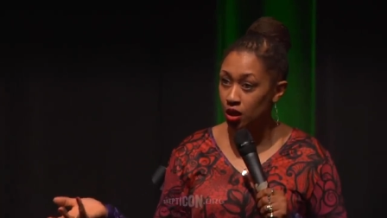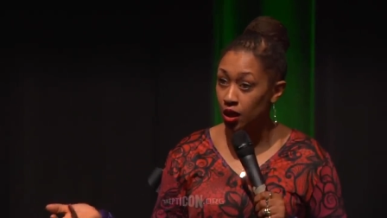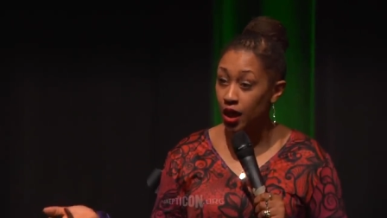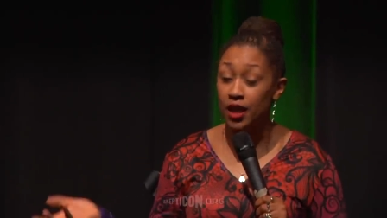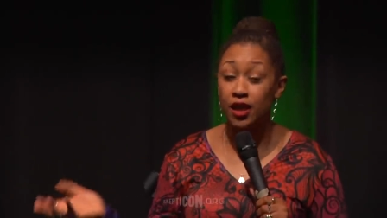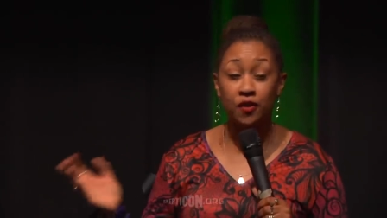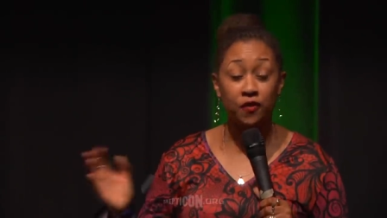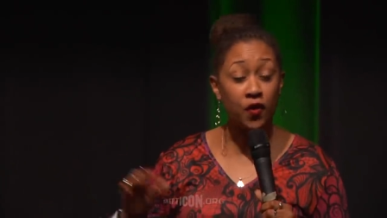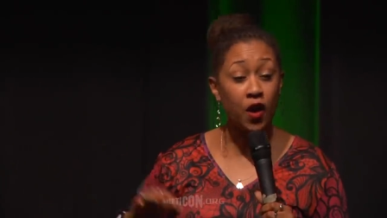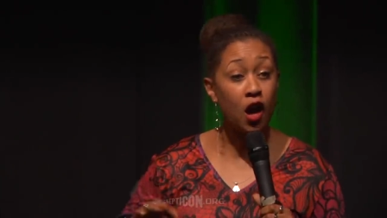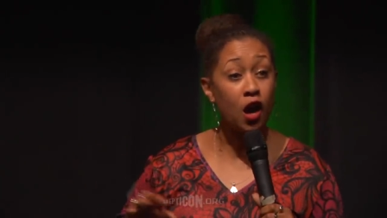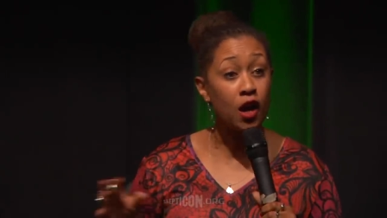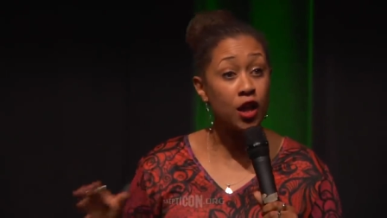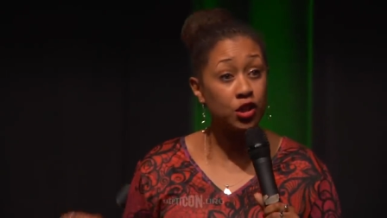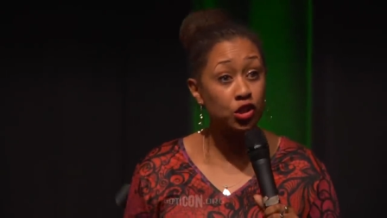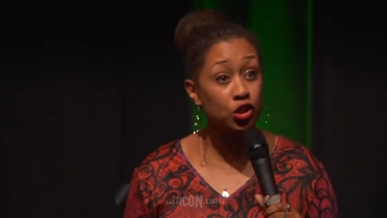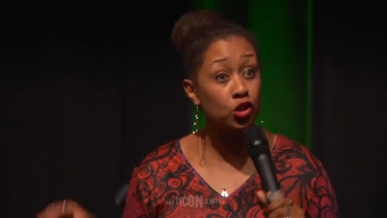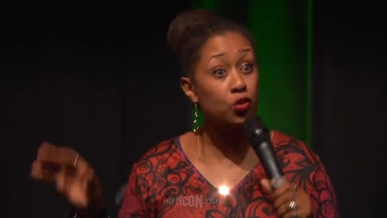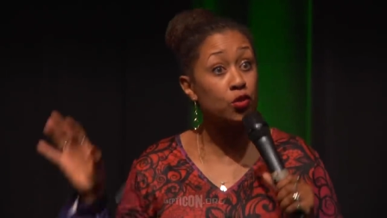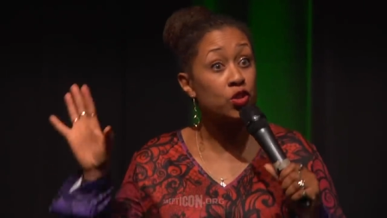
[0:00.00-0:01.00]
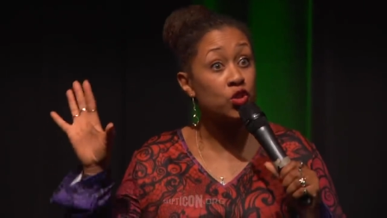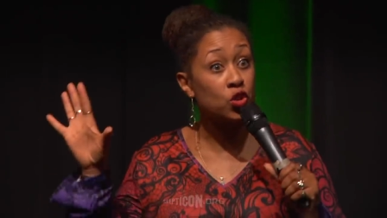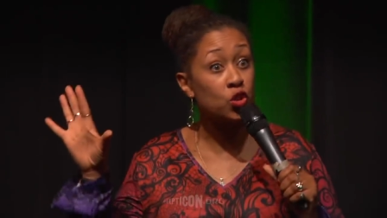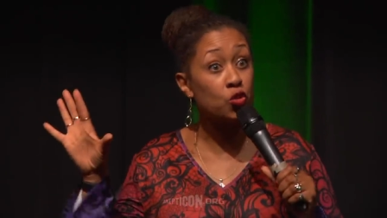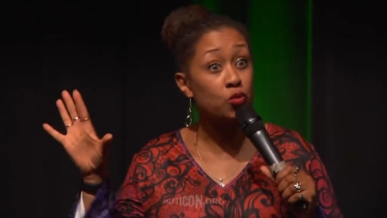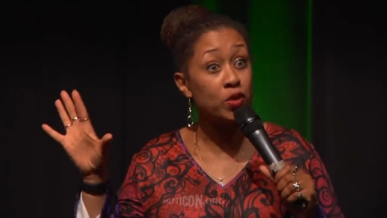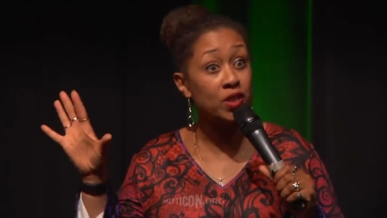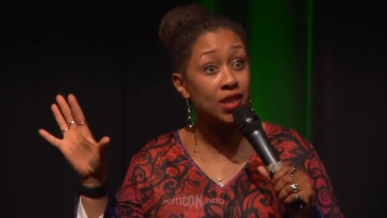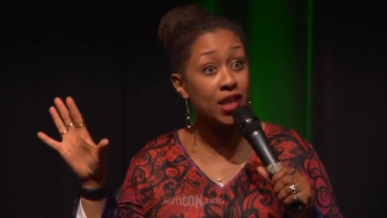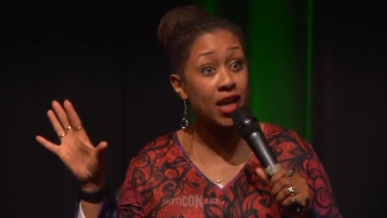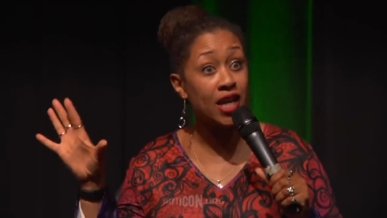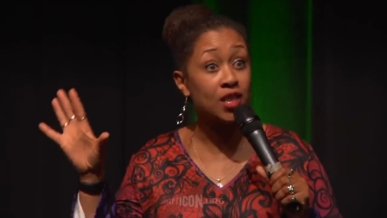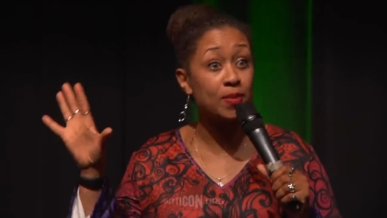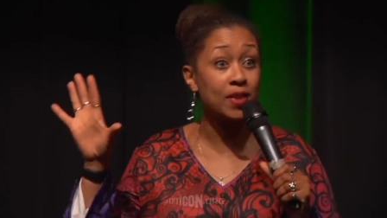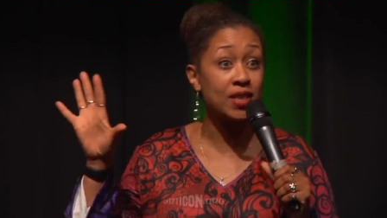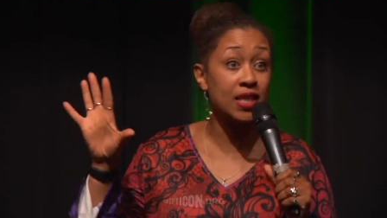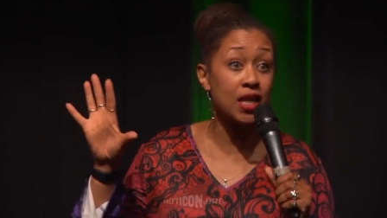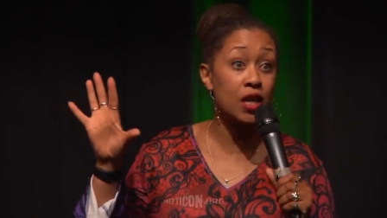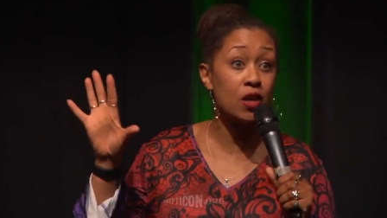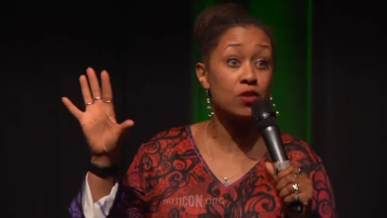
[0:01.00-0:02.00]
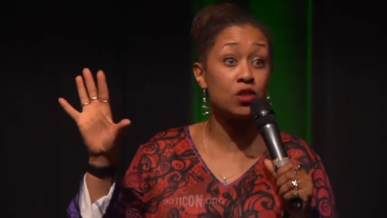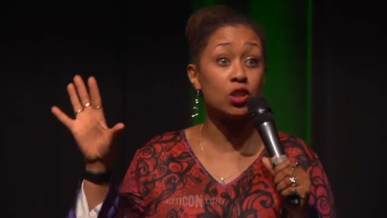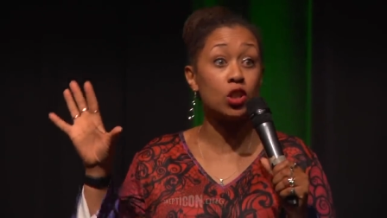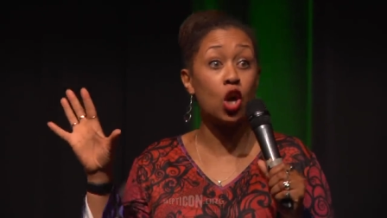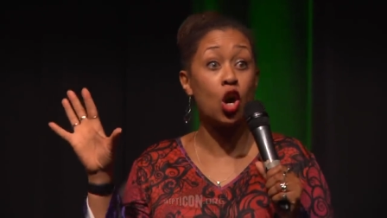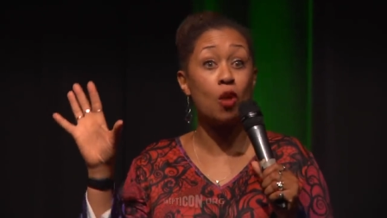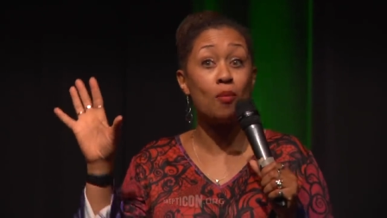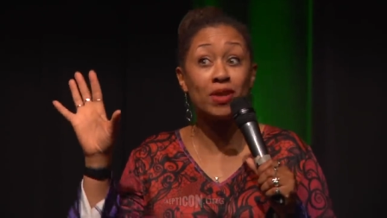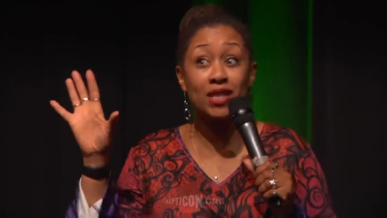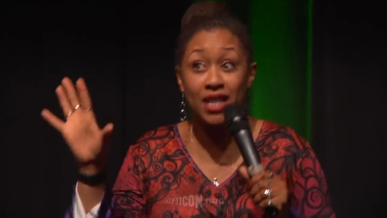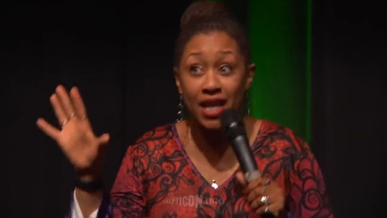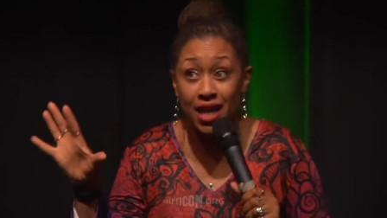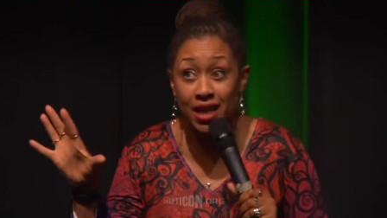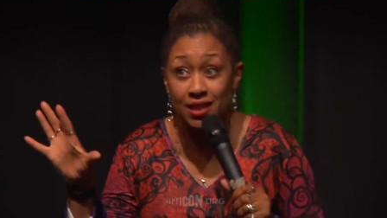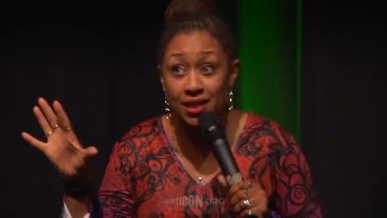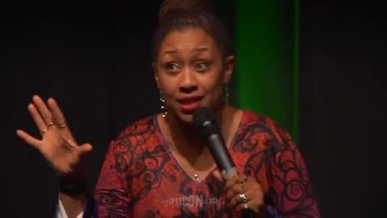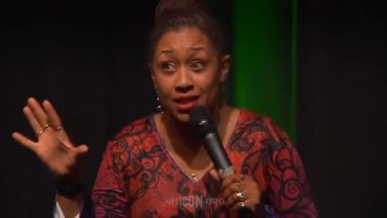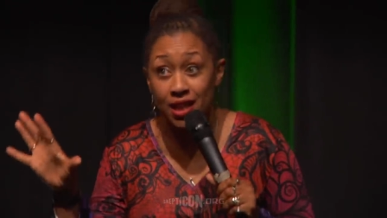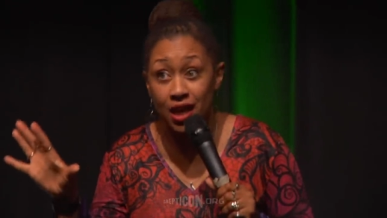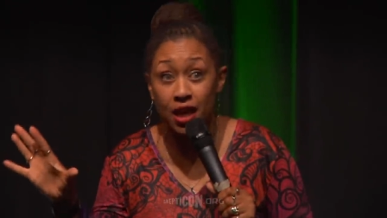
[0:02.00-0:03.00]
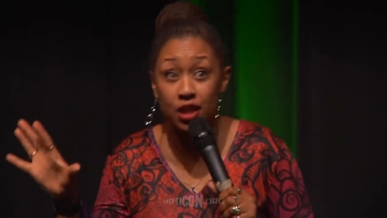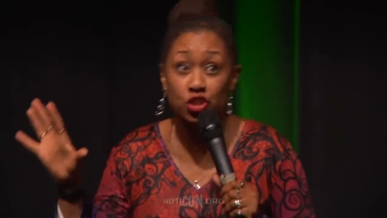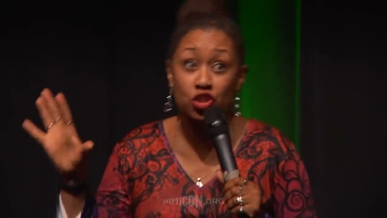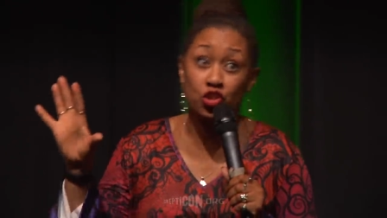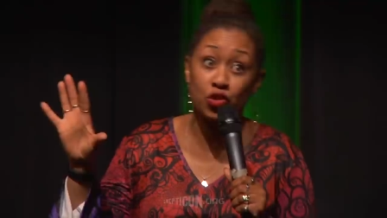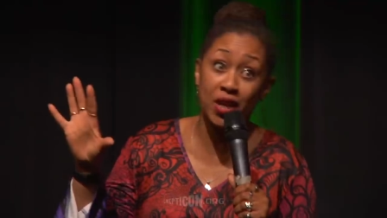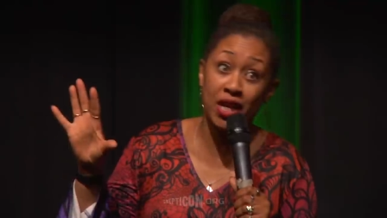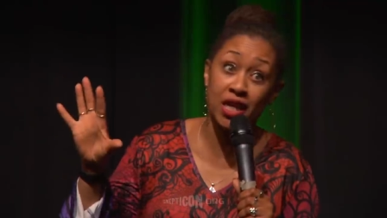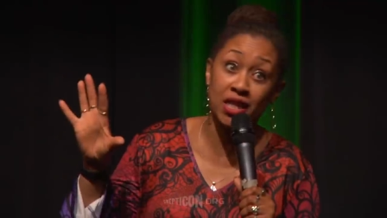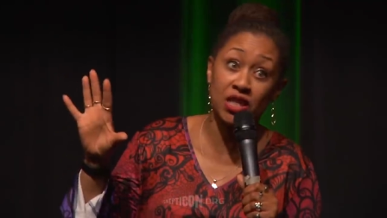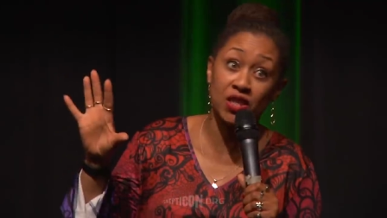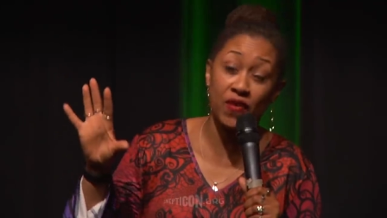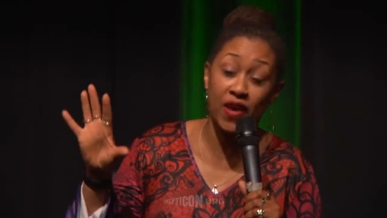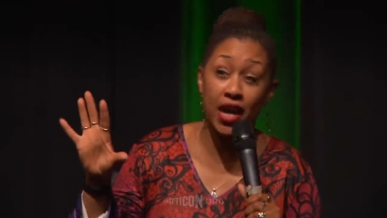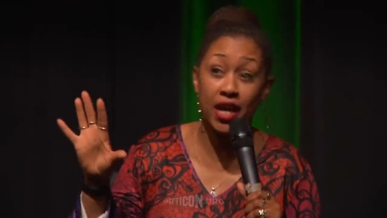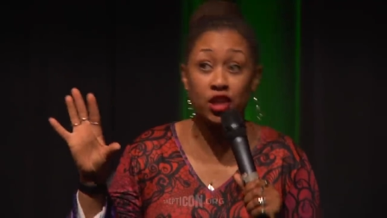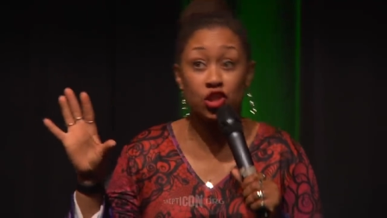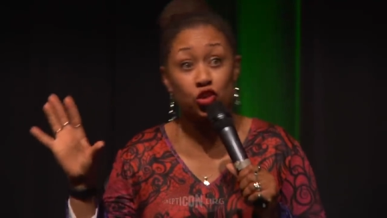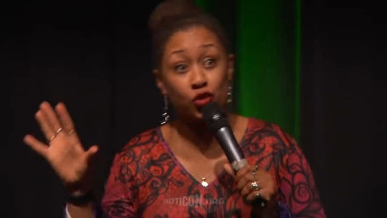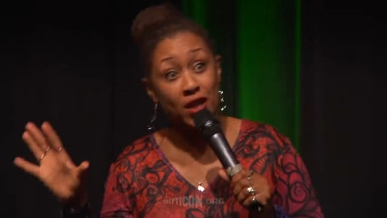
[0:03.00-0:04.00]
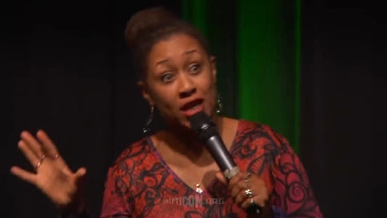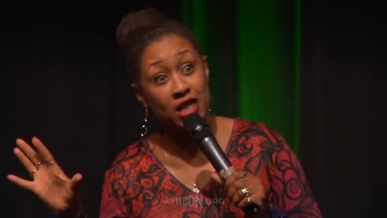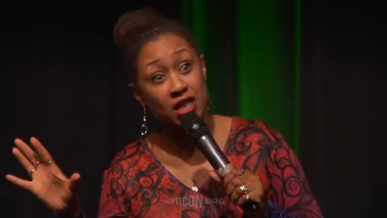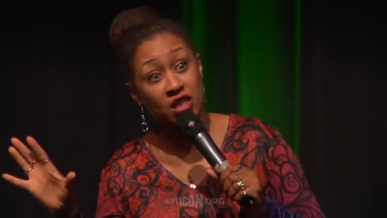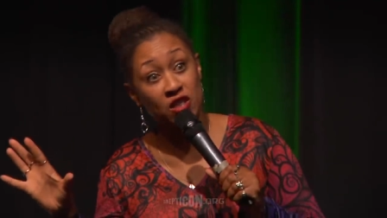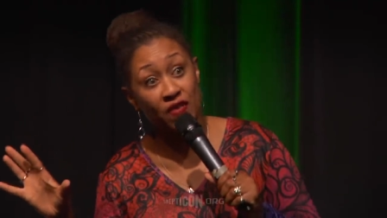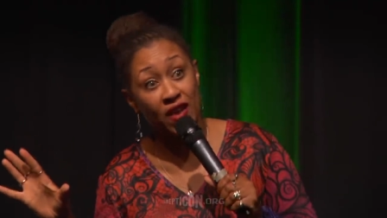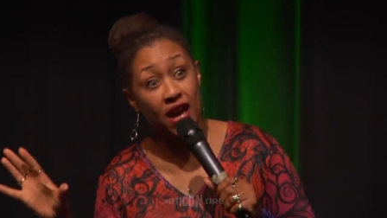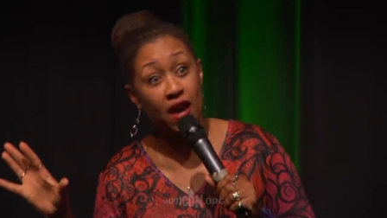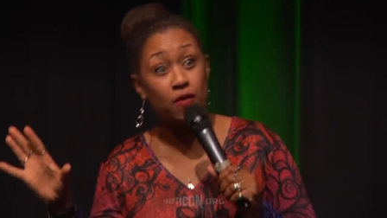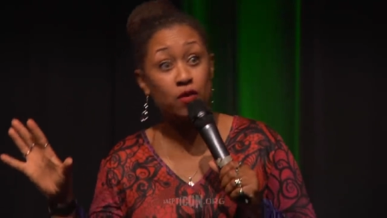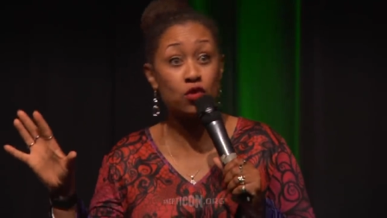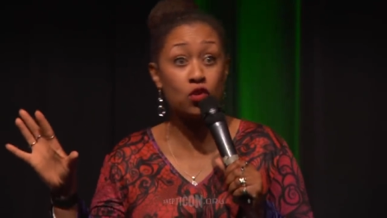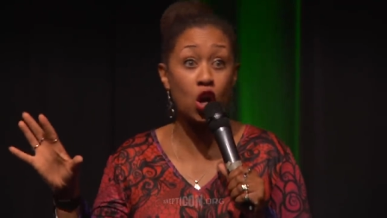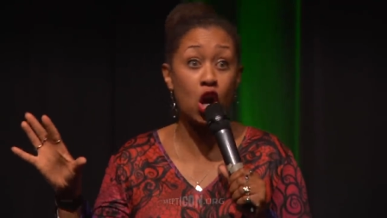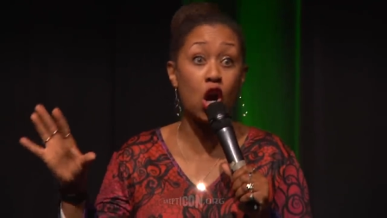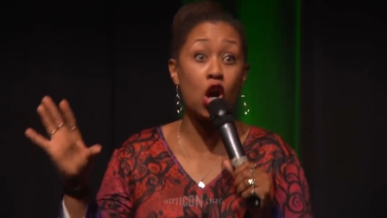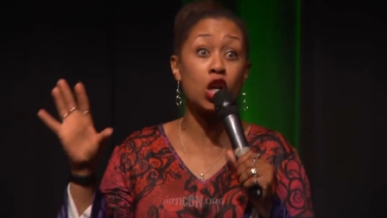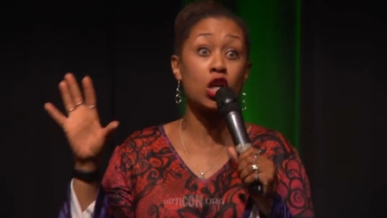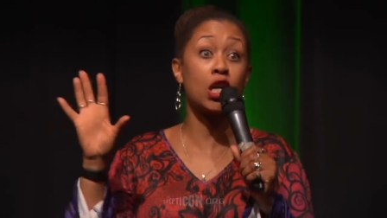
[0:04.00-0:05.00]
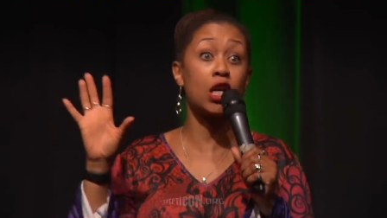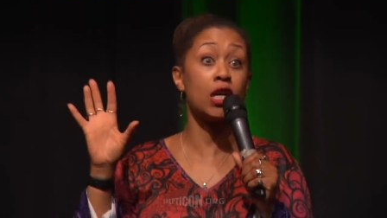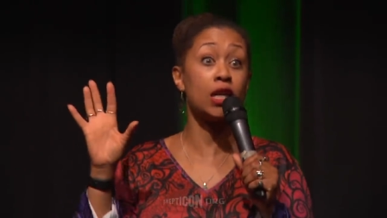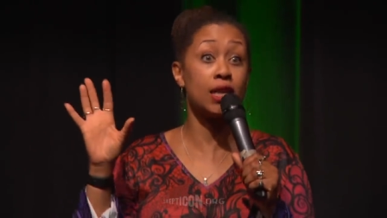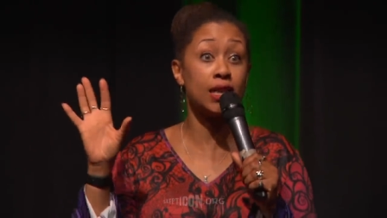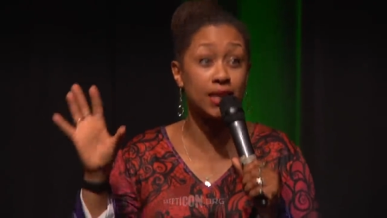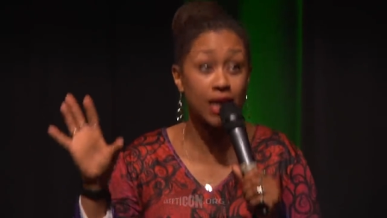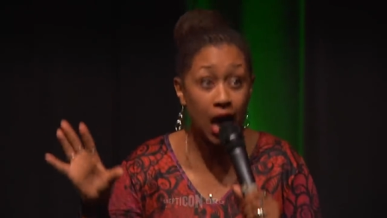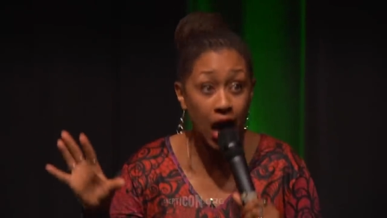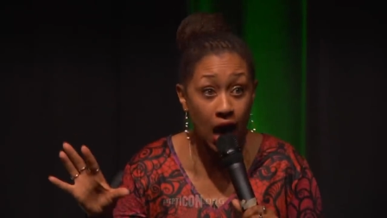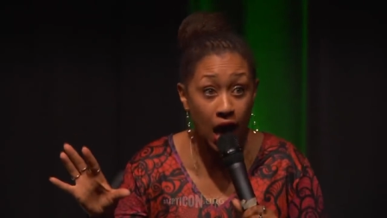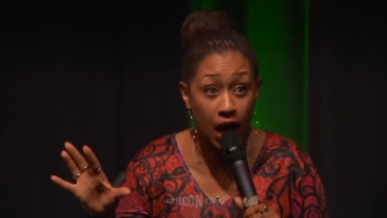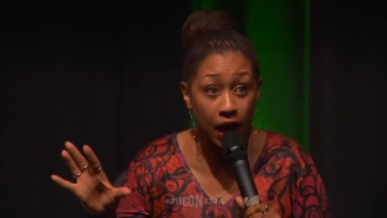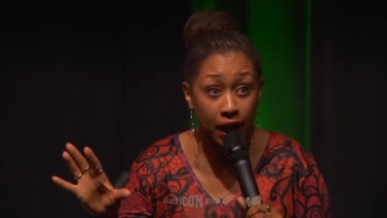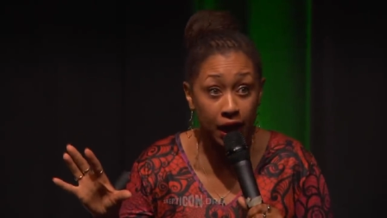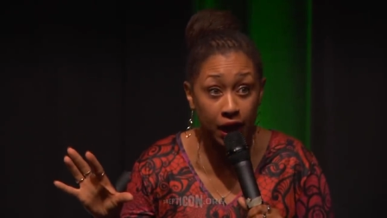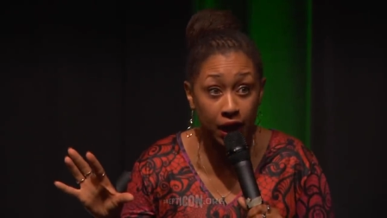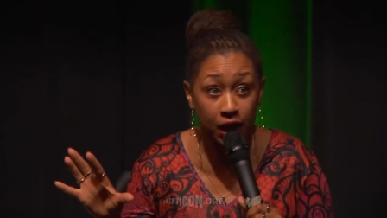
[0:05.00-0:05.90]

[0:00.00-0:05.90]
Like if all I do is supersize my cells will all metastasize, trans fat, trans fat, we're all gonna die.